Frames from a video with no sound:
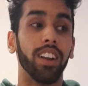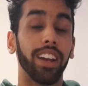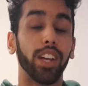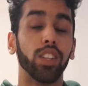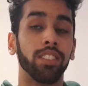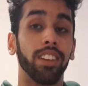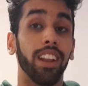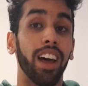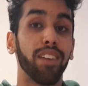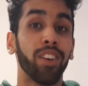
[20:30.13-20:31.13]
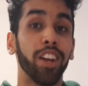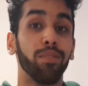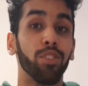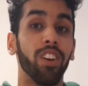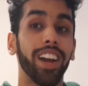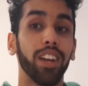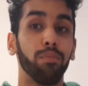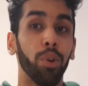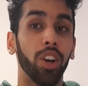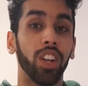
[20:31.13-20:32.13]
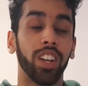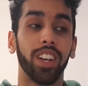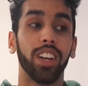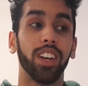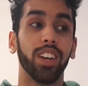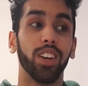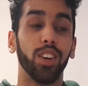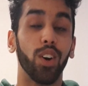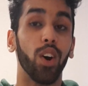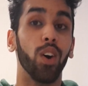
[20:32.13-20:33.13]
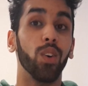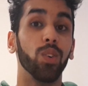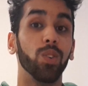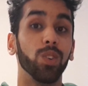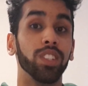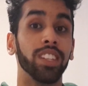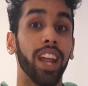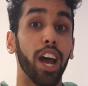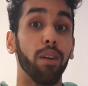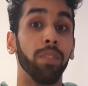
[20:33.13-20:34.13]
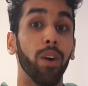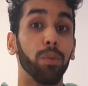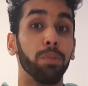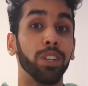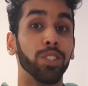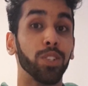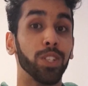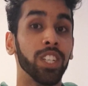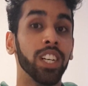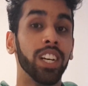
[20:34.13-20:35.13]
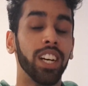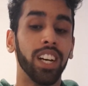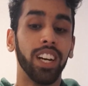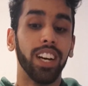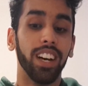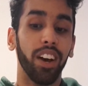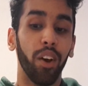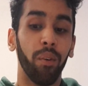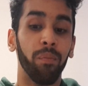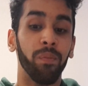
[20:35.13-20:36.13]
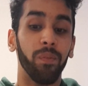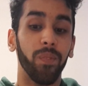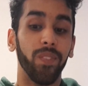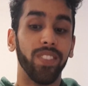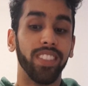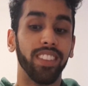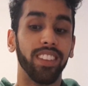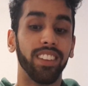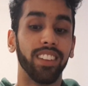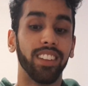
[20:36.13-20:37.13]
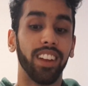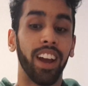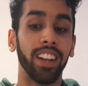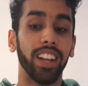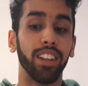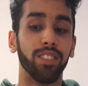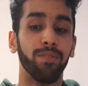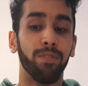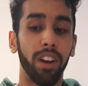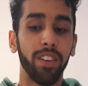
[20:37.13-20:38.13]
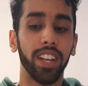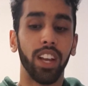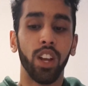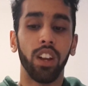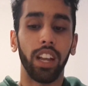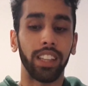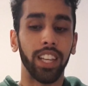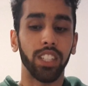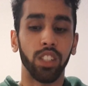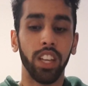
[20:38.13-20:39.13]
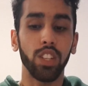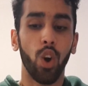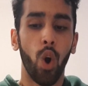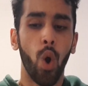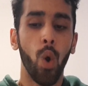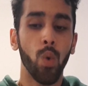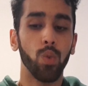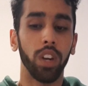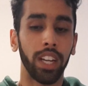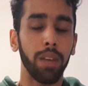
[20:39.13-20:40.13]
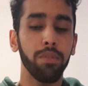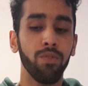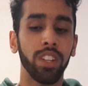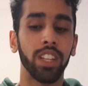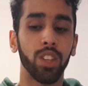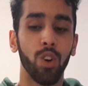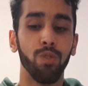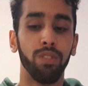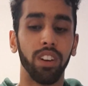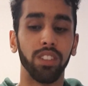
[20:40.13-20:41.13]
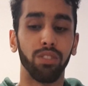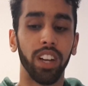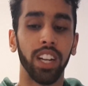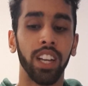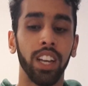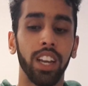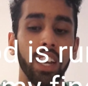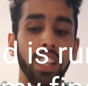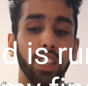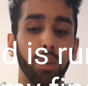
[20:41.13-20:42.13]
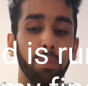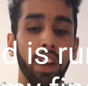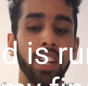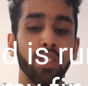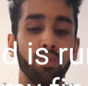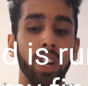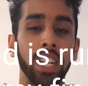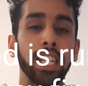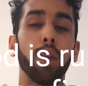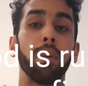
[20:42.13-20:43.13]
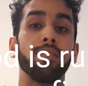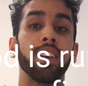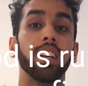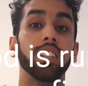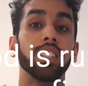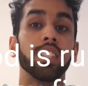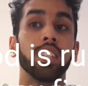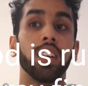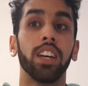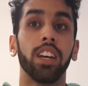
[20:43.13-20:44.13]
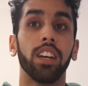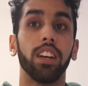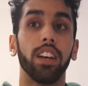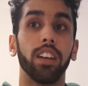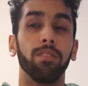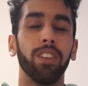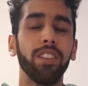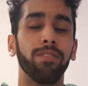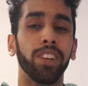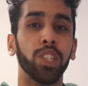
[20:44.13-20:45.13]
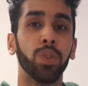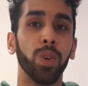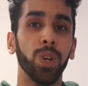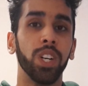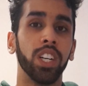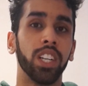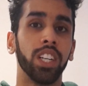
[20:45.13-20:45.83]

like still alive, kind of all right, but oh snap, that was personal. Um, and it's very like this whole, like, let me read this whole verse, right? The blood is running down my fingers. It's very visual